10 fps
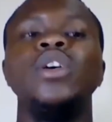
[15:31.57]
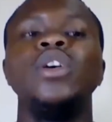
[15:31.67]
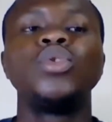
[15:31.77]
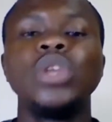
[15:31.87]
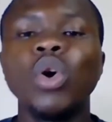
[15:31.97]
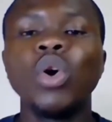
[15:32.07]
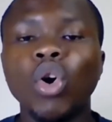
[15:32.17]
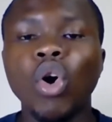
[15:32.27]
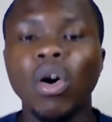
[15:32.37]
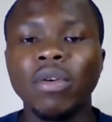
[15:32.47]
to the
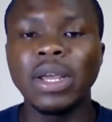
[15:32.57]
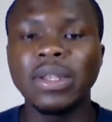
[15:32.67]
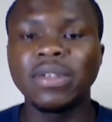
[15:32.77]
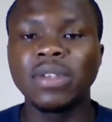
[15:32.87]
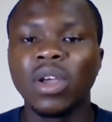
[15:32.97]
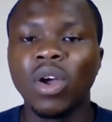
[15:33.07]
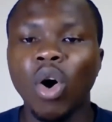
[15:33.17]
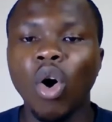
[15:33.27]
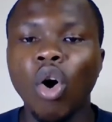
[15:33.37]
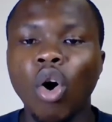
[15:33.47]
occurrence
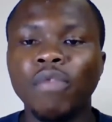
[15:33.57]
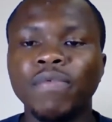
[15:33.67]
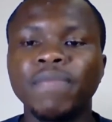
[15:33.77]
of